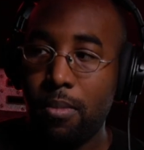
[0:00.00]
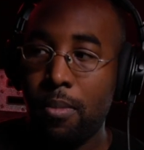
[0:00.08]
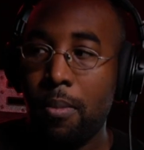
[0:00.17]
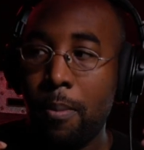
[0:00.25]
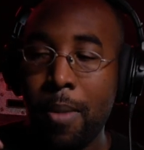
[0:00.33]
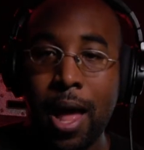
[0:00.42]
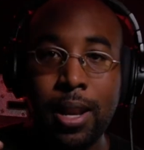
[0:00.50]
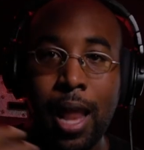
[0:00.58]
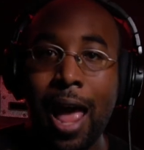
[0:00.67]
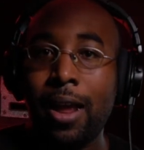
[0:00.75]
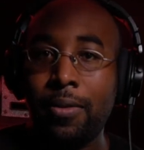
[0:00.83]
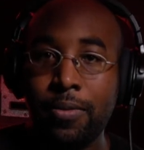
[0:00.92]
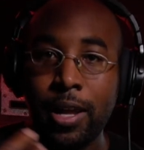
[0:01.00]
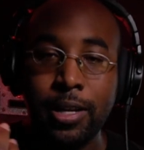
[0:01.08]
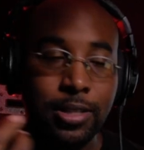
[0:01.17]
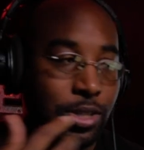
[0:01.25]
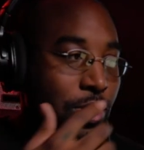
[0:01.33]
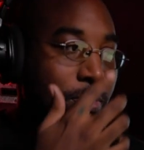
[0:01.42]
my life. Like,
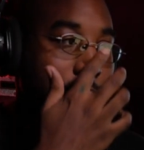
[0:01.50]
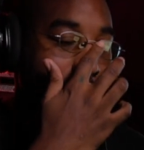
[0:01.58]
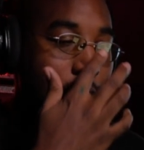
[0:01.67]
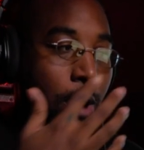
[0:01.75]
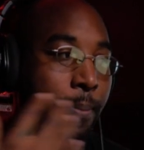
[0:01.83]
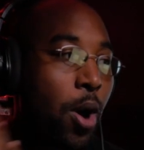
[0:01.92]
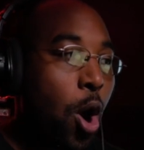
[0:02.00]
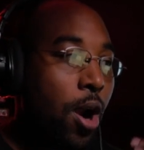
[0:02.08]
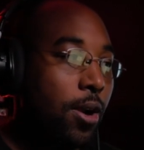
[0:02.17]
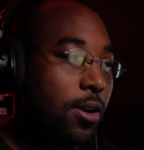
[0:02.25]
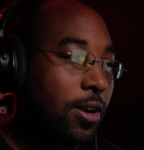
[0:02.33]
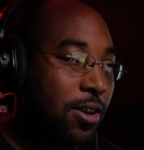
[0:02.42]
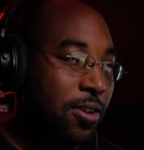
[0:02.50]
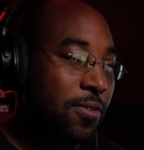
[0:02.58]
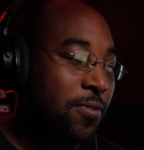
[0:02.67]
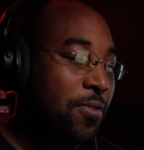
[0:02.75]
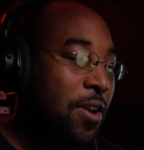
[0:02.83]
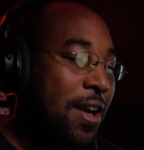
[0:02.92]
it's just been a part of